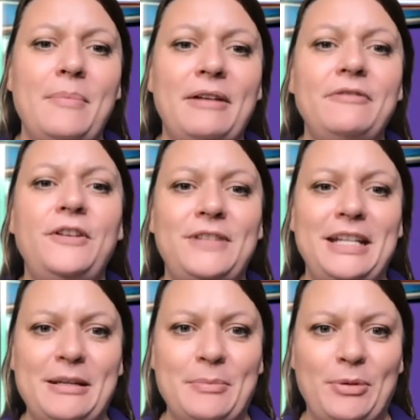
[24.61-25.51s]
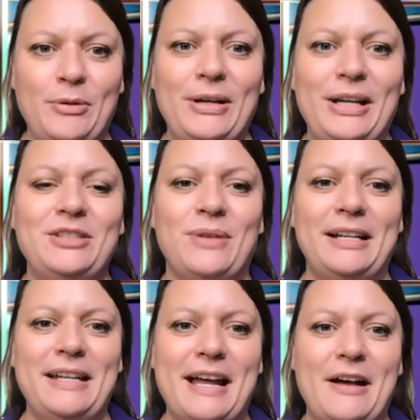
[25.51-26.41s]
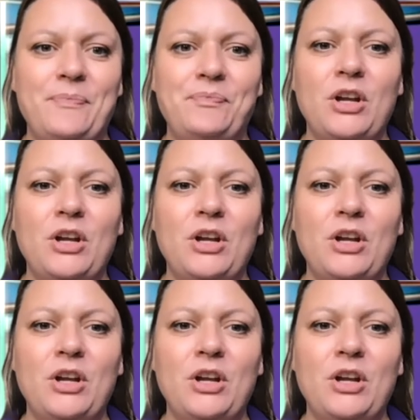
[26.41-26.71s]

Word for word: about 15 employees right now.